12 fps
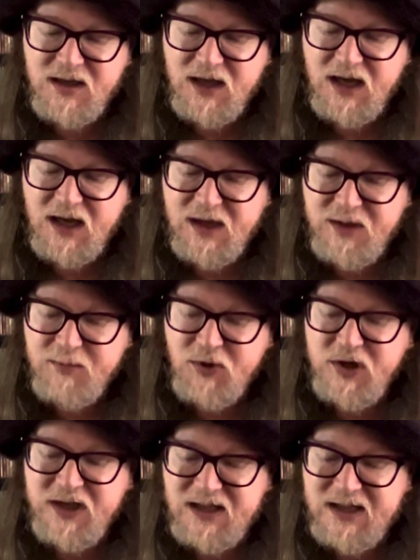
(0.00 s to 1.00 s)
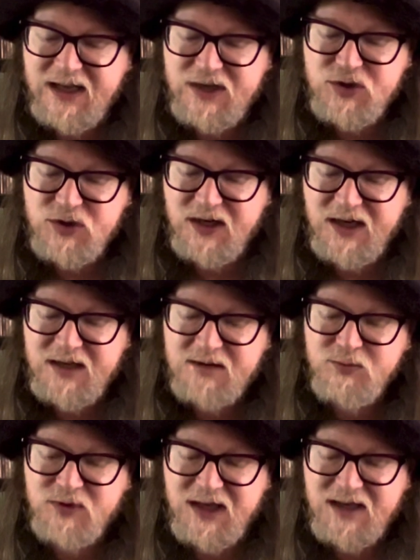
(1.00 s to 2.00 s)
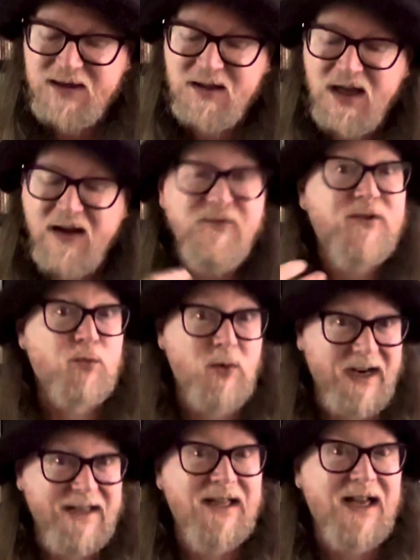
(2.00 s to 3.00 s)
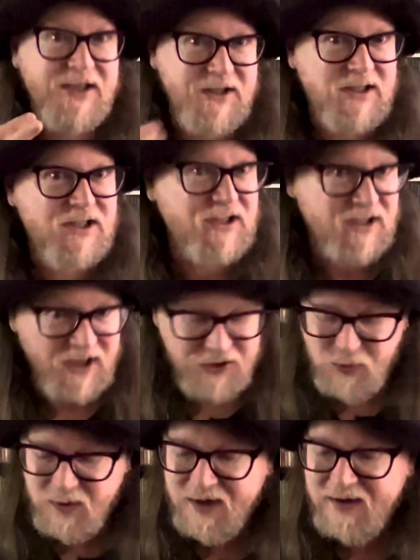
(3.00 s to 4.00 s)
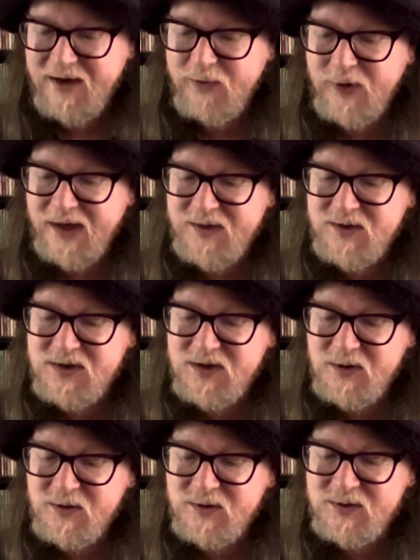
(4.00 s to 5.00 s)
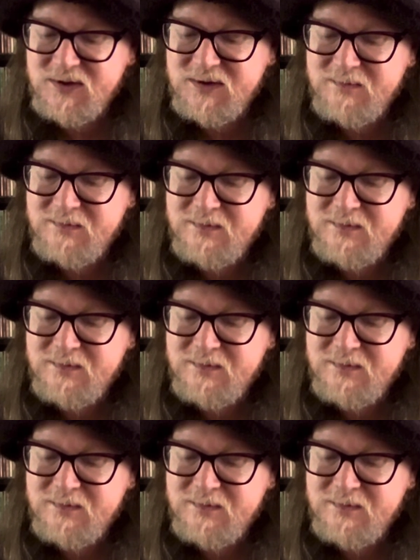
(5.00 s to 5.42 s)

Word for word: uh, The Body Electric, Kid Gloves, Red Lenses, another one of their Red songs.